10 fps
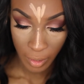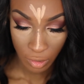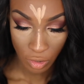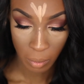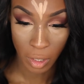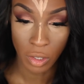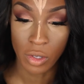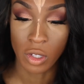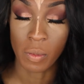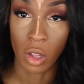Actually, I'm going to
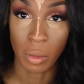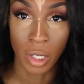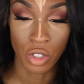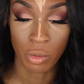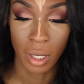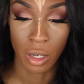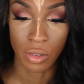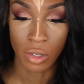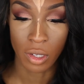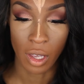use a smaller brush for my
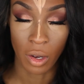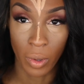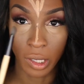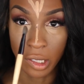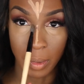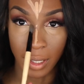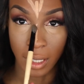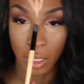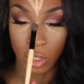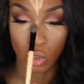nose because I don't want it to
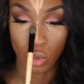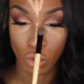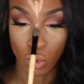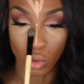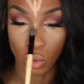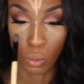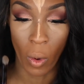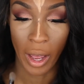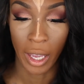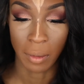be too
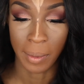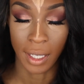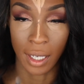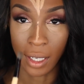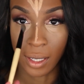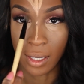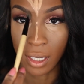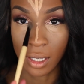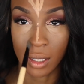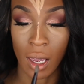wide,
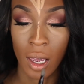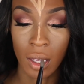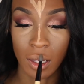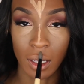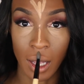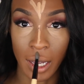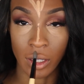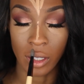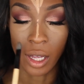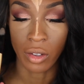because the
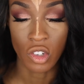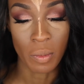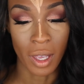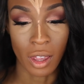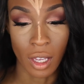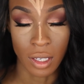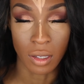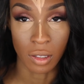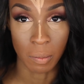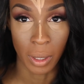lighter colors make
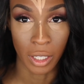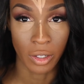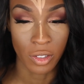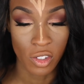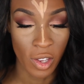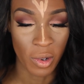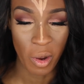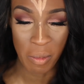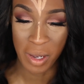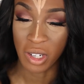things look bigger. So I don't
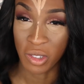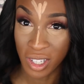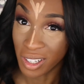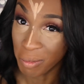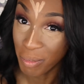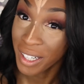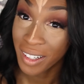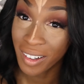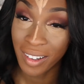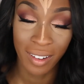want my nose to look
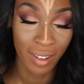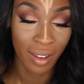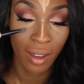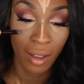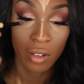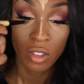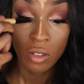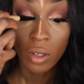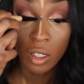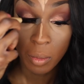bigger.
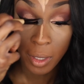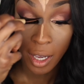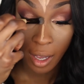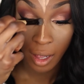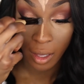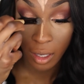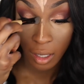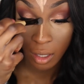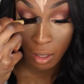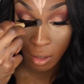Just want it to be
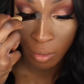highlighted.